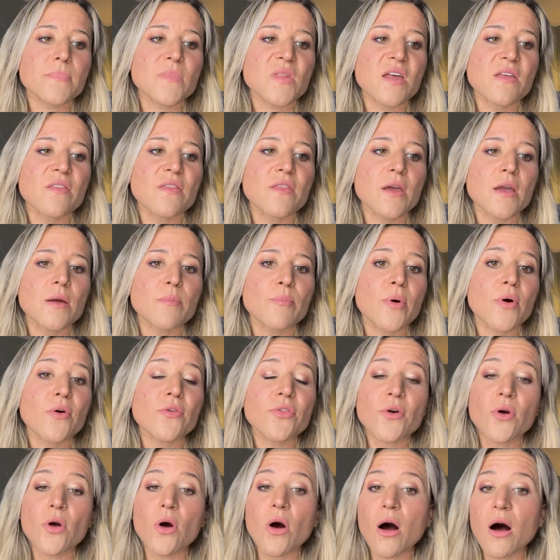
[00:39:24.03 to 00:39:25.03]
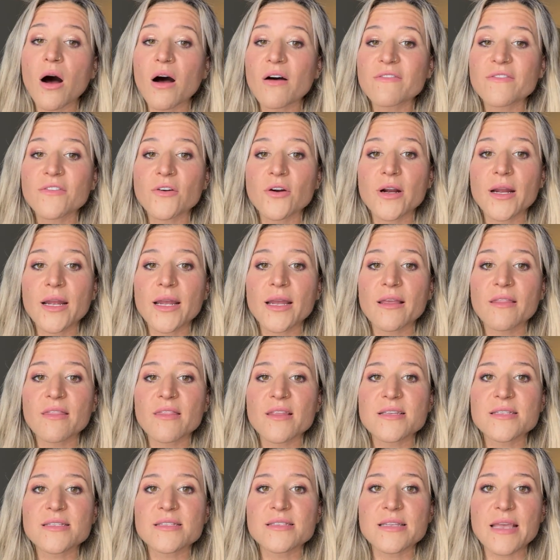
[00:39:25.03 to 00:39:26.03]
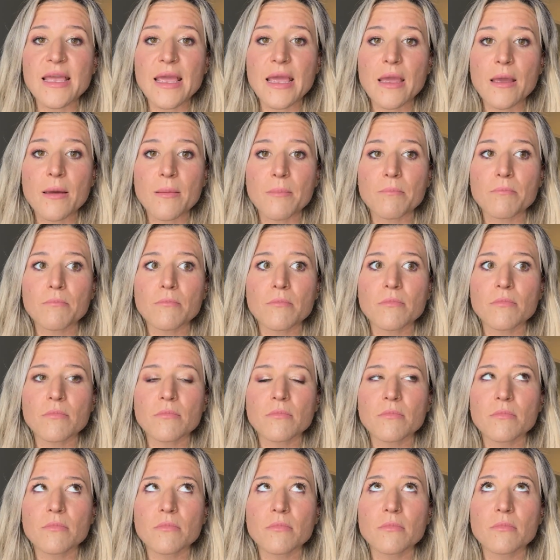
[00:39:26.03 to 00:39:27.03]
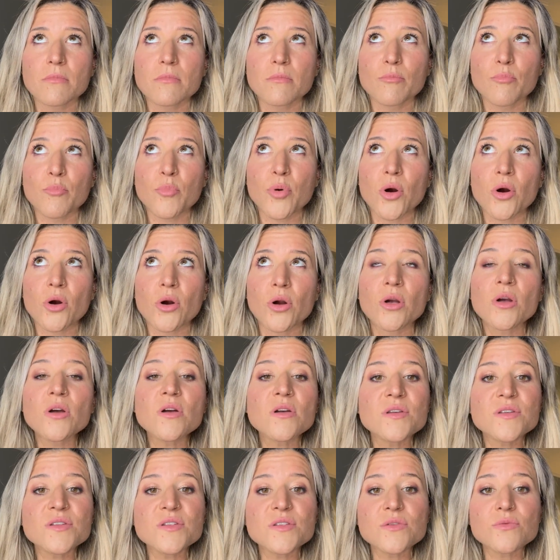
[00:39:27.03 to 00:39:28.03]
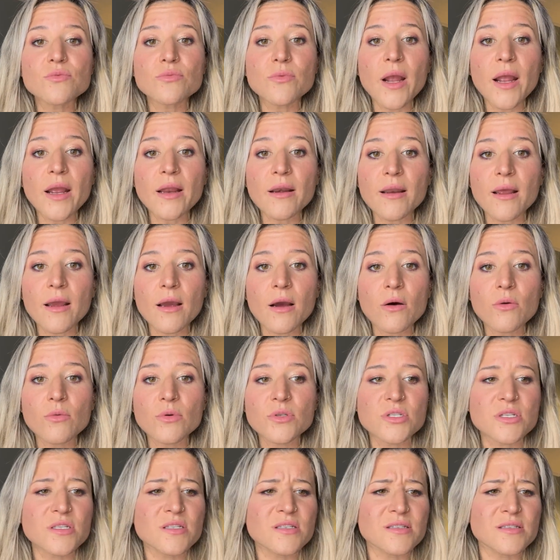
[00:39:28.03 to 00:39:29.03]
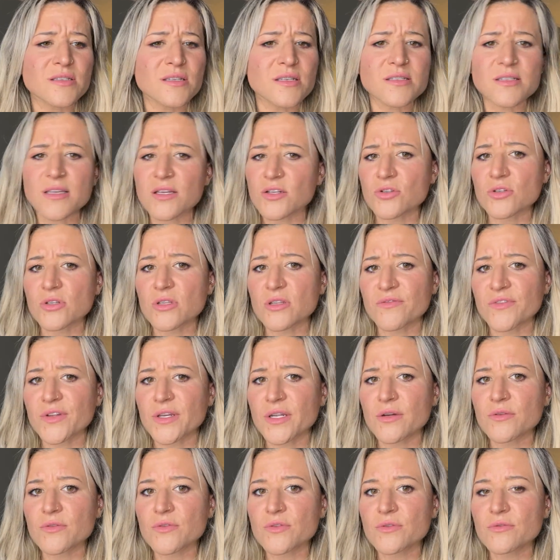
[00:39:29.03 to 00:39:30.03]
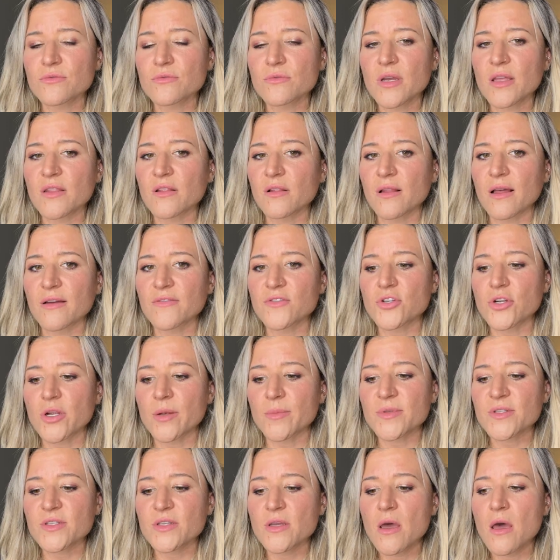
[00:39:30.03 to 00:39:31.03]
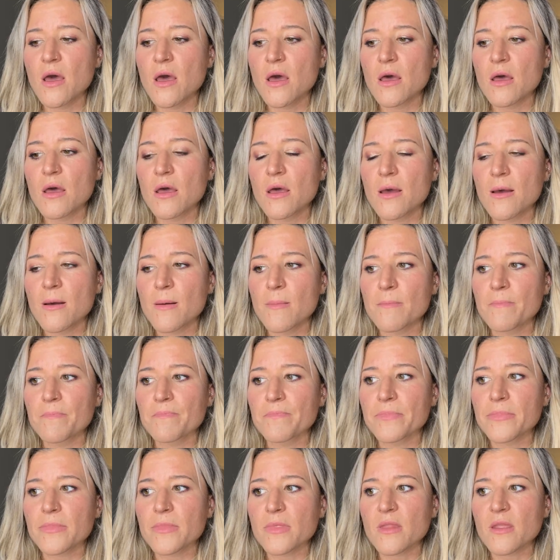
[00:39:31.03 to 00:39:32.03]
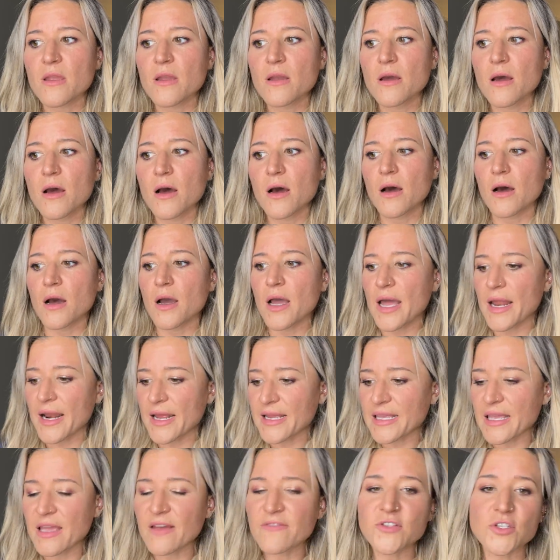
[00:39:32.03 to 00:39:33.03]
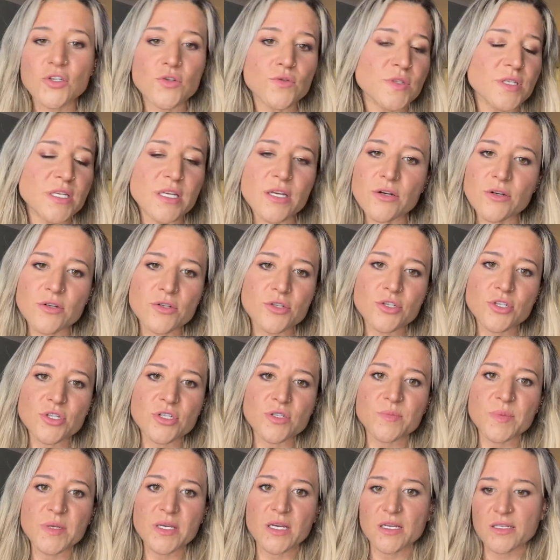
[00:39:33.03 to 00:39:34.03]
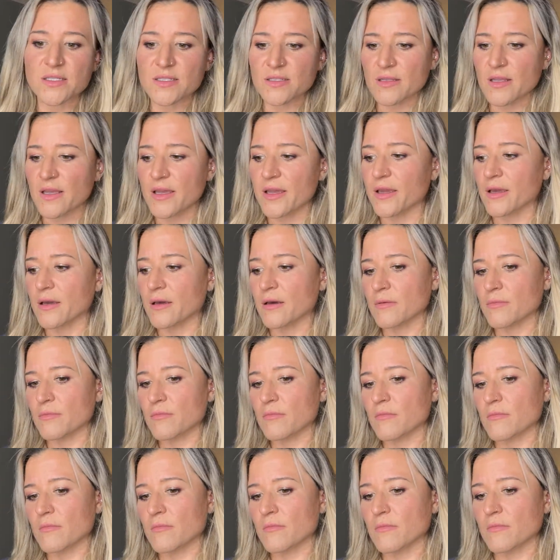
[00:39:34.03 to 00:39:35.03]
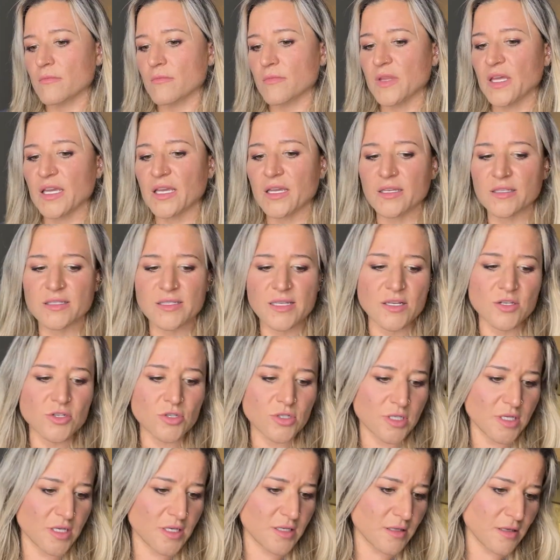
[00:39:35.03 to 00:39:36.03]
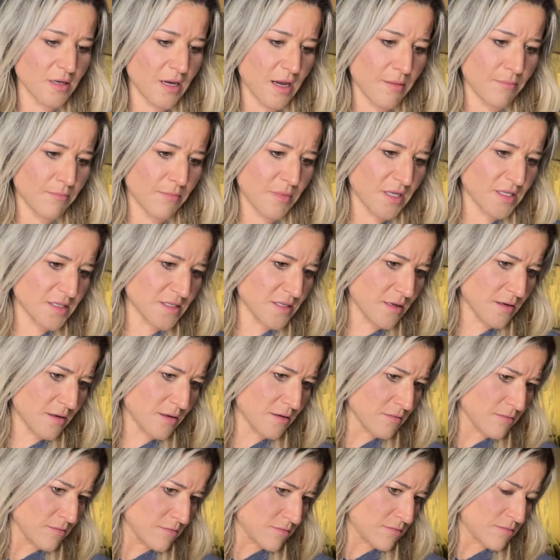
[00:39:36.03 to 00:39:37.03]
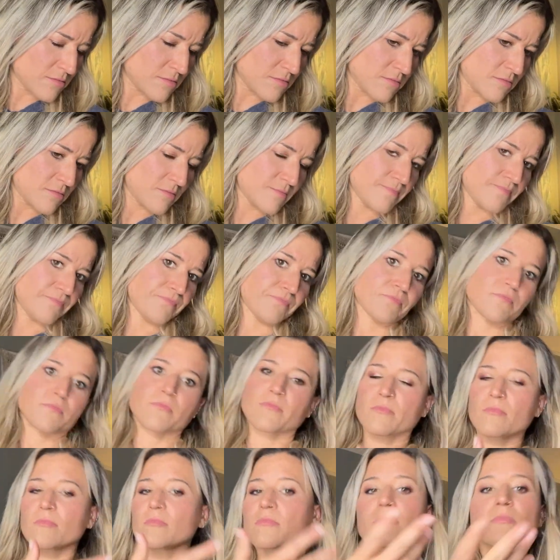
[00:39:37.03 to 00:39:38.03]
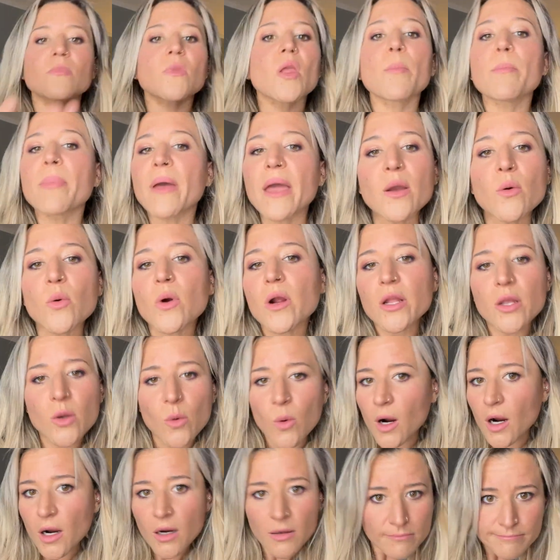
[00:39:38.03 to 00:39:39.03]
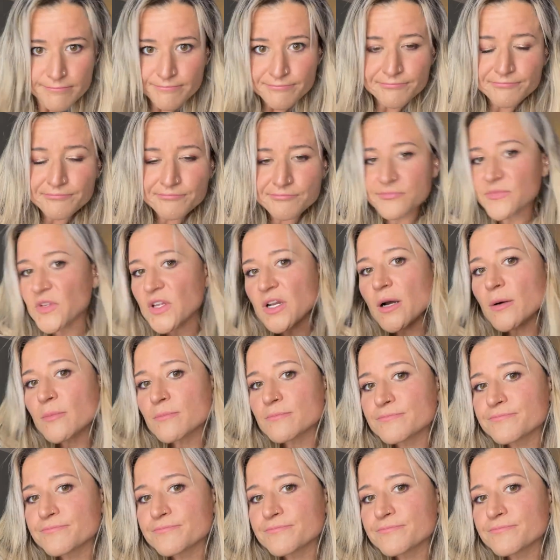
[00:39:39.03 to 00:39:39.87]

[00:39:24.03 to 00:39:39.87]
They both are offering the same perks right now, which is essentially the videos and the live streams. And I gave 2 tiers just because like essentially it's a pay where you are, you know.